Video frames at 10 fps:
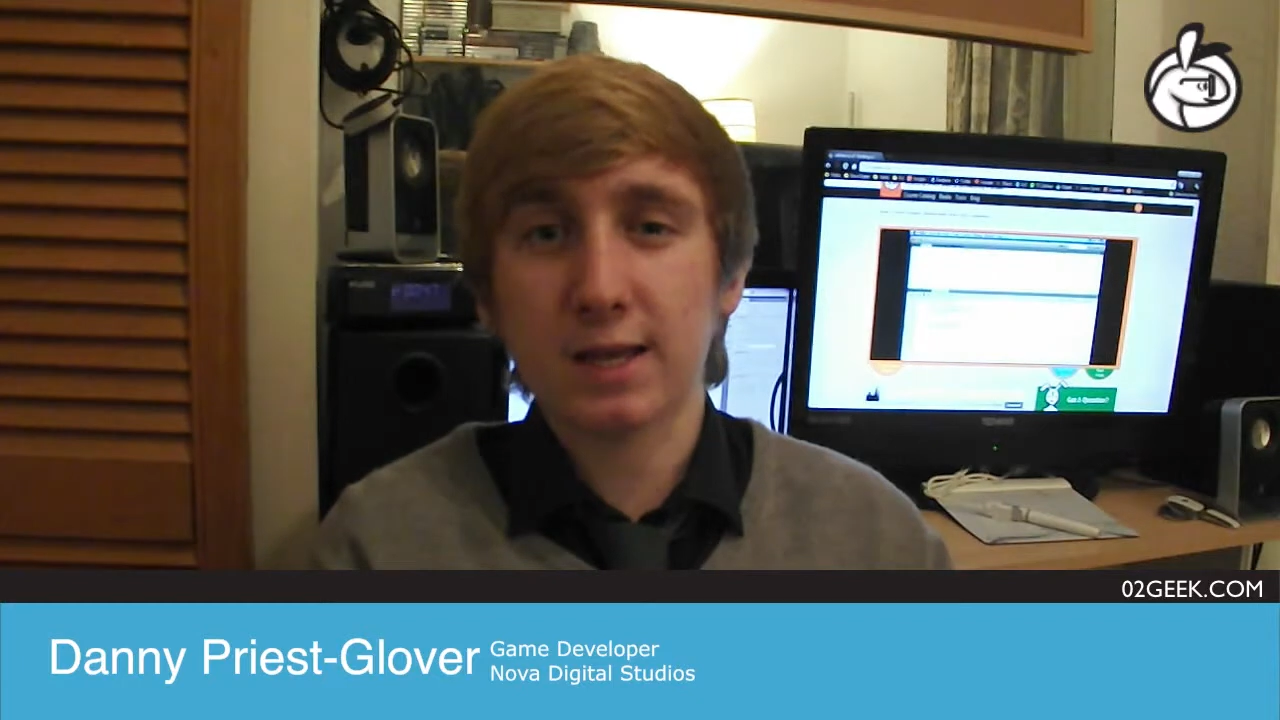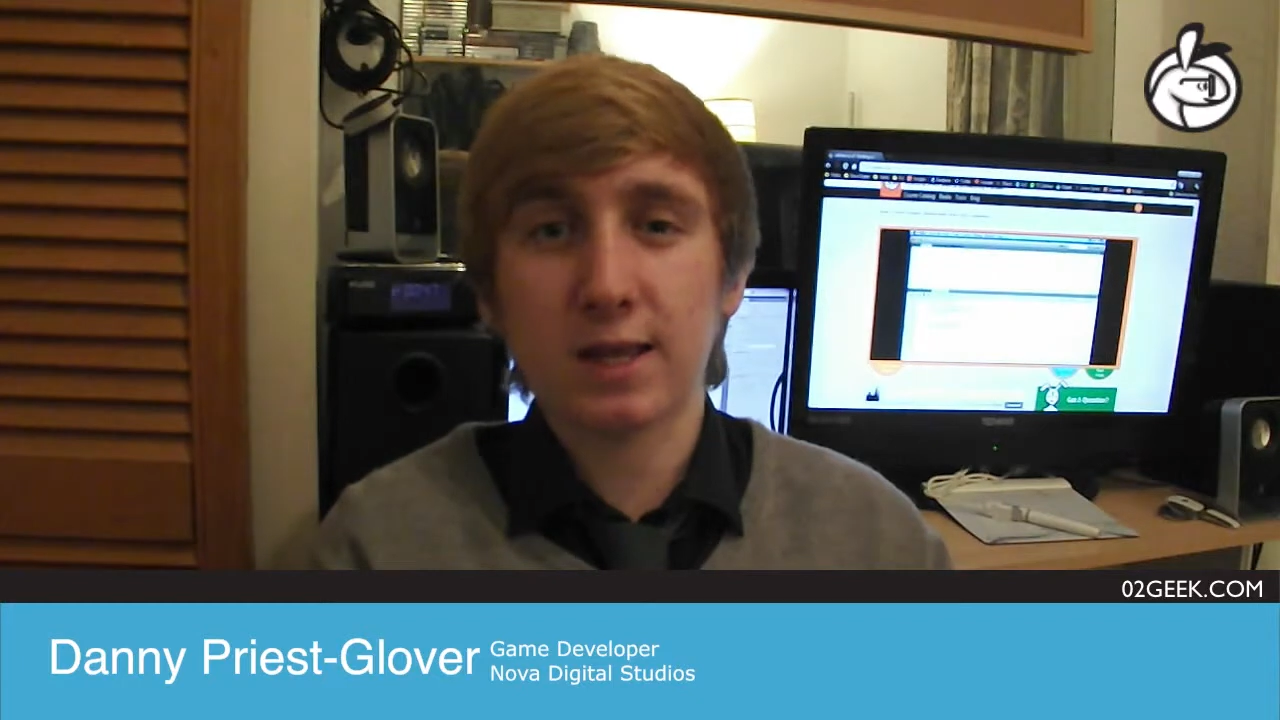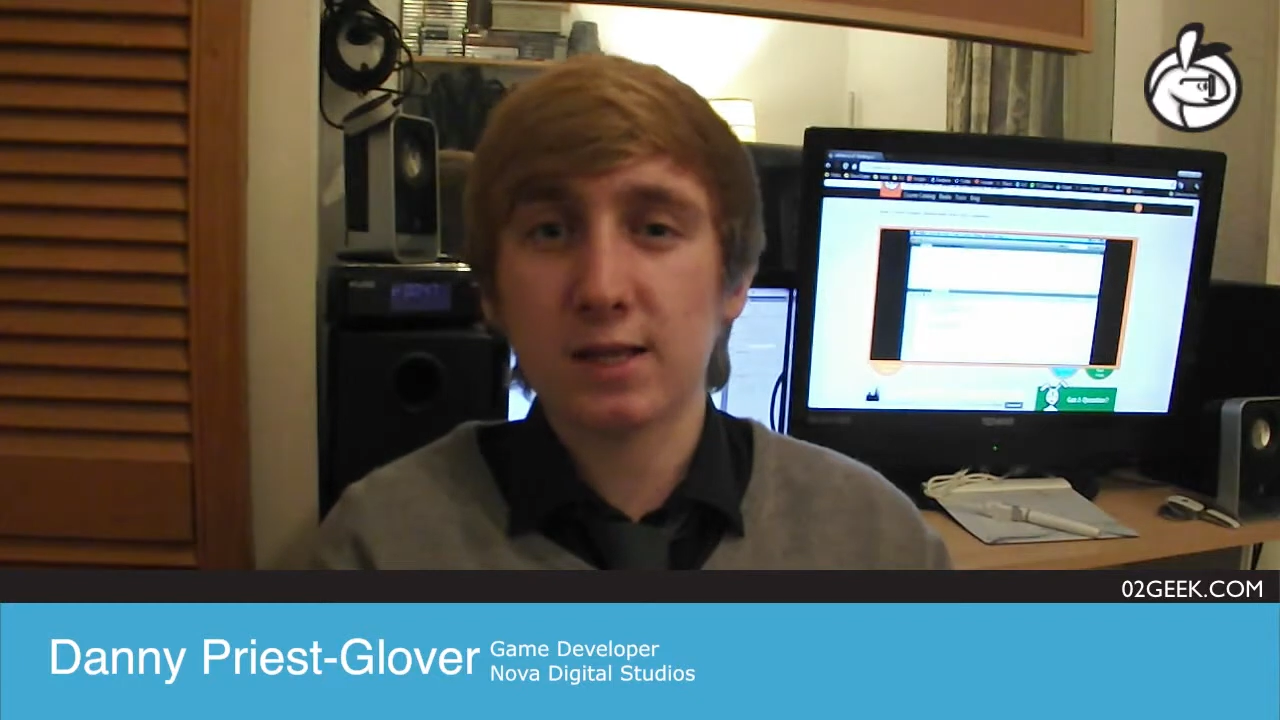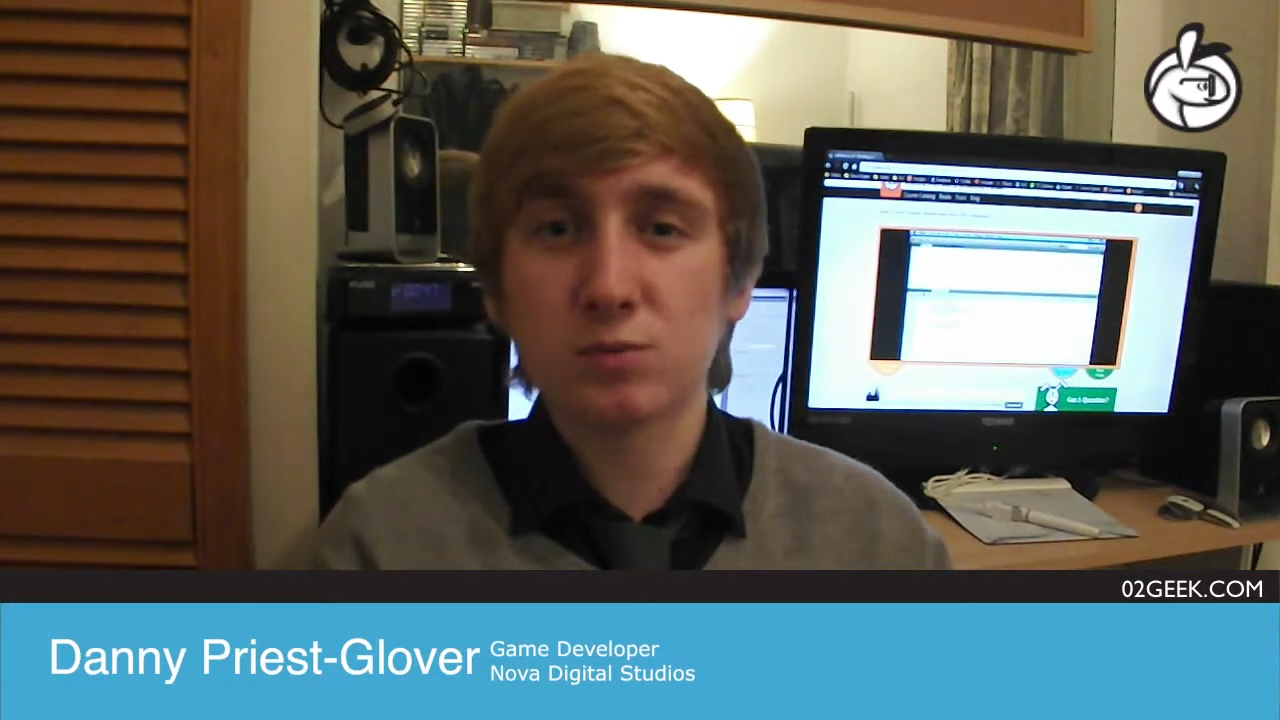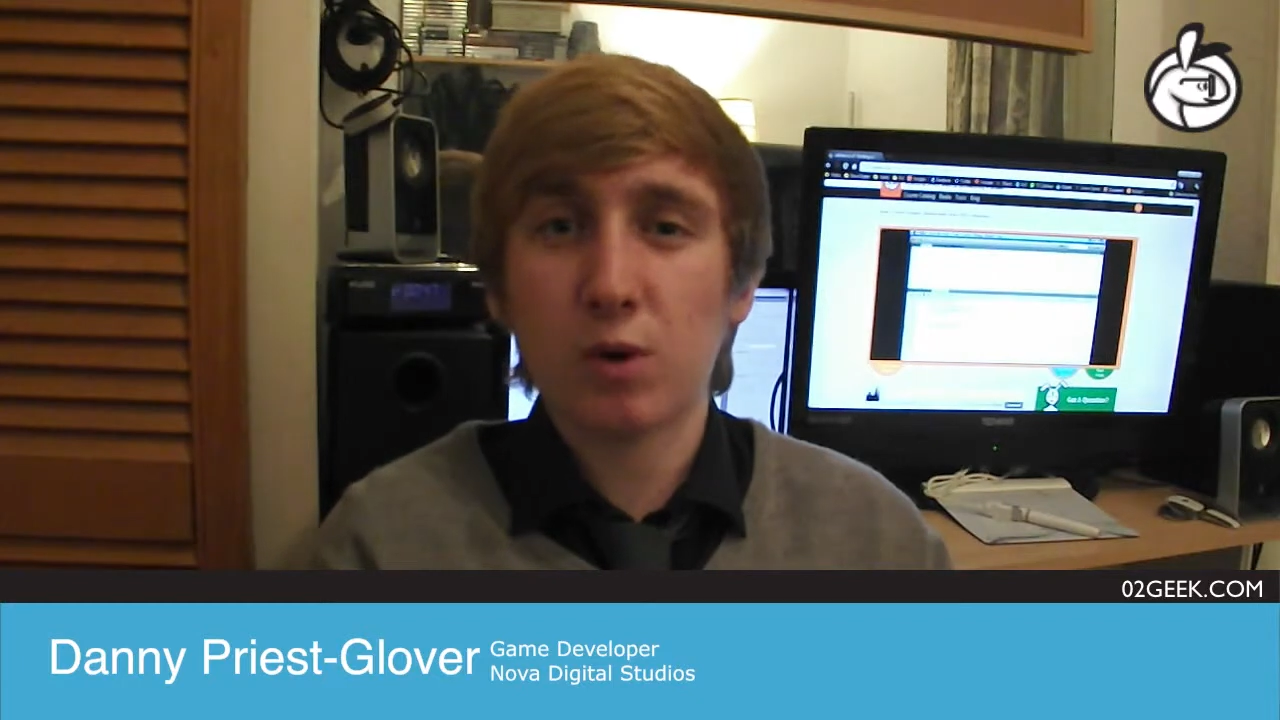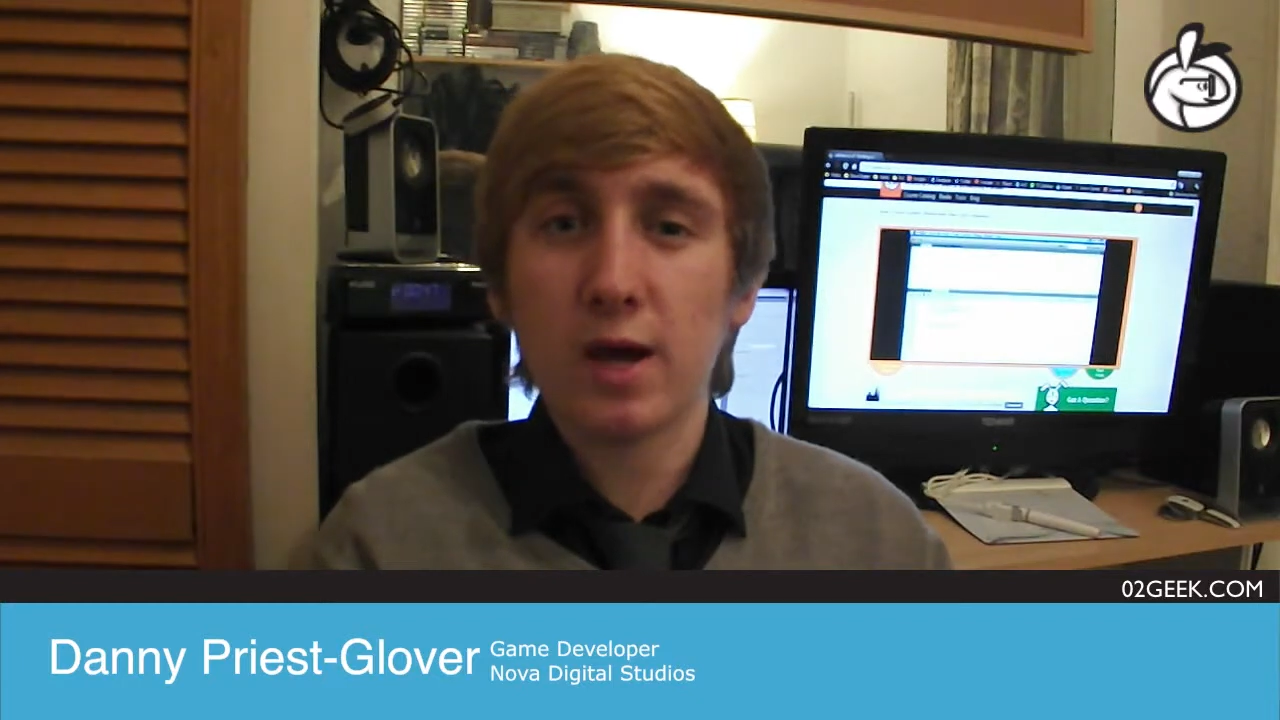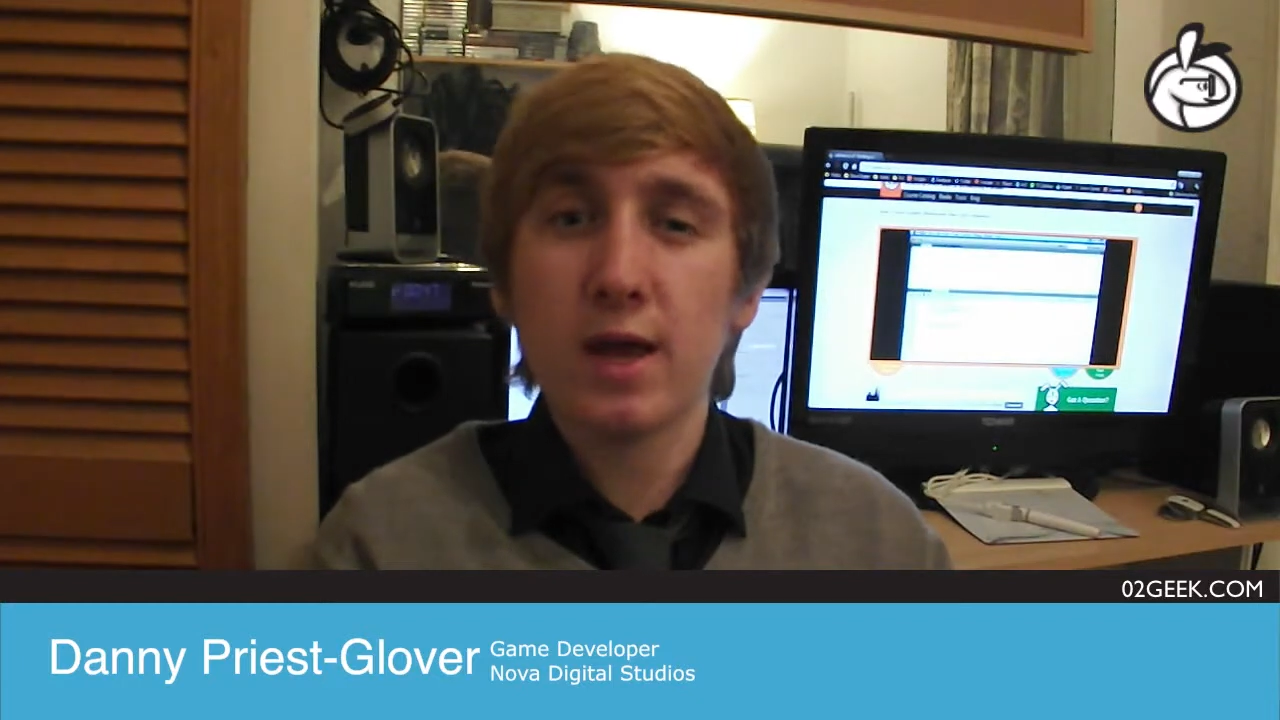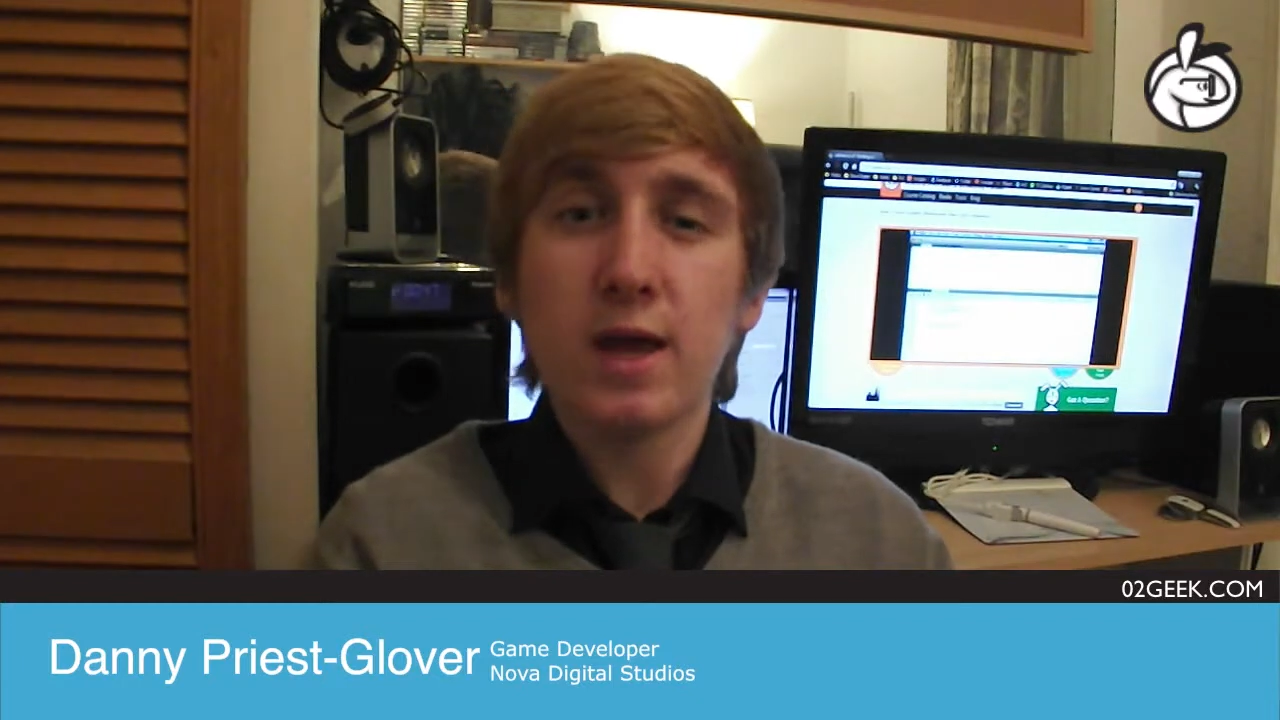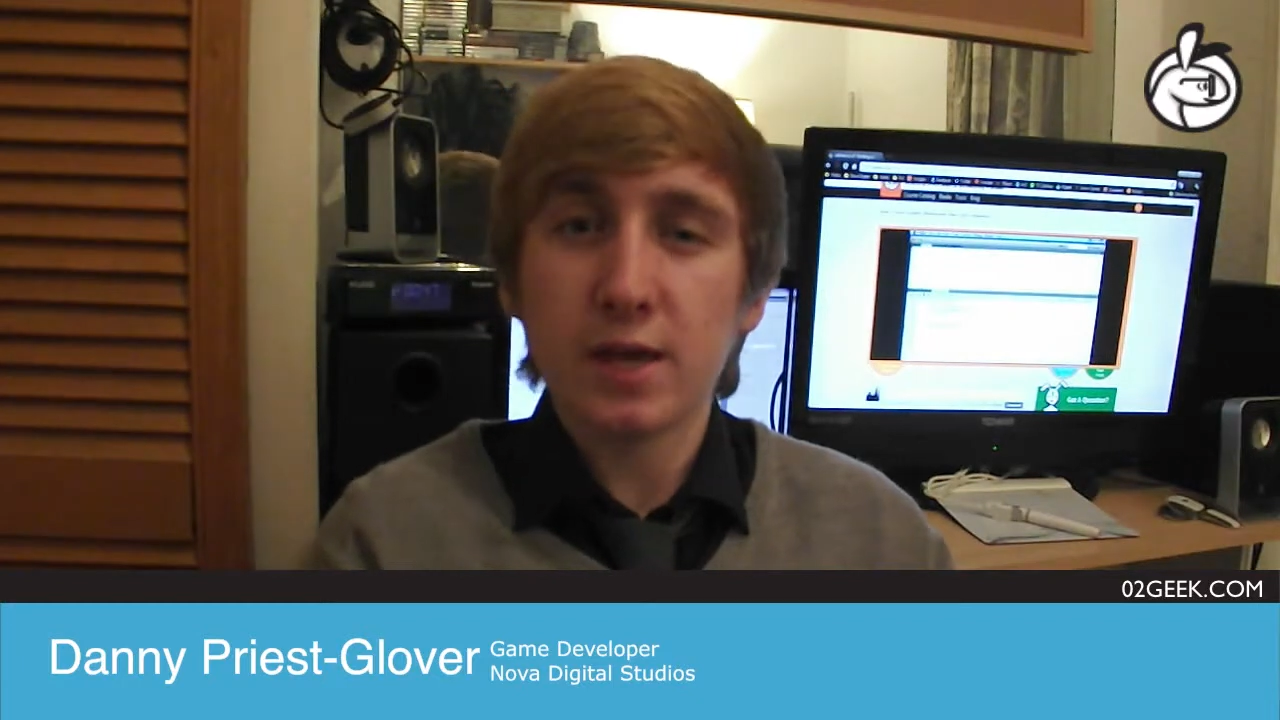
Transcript: and that's why